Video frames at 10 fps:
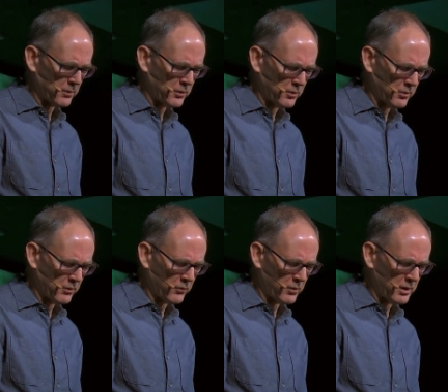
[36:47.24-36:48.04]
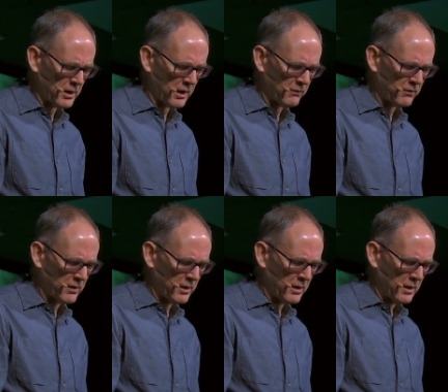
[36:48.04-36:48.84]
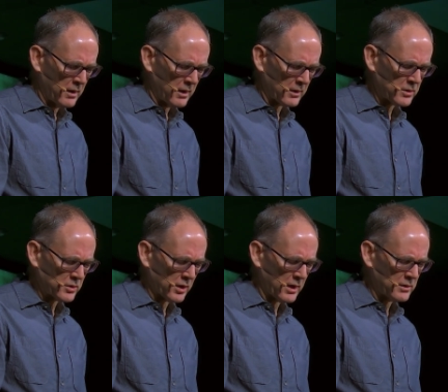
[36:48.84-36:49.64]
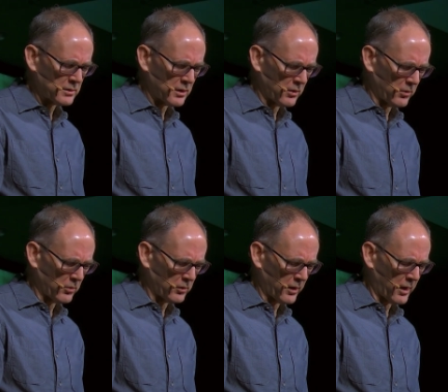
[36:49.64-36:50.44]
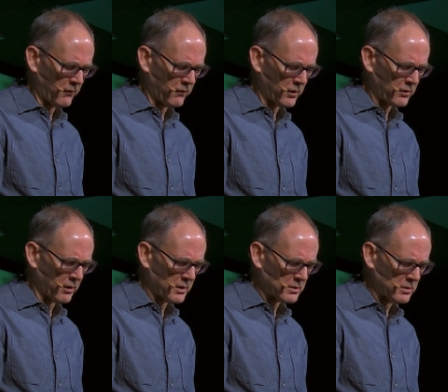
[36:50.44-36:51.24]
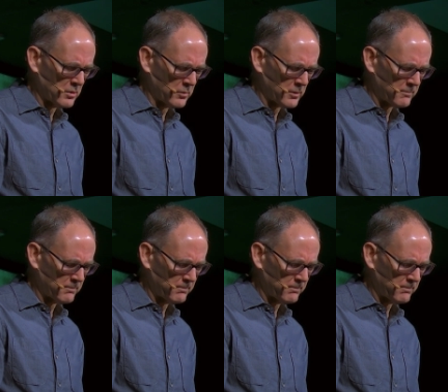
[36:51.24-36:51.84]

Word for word: with you if we have exchanged our old life for Christ's new one.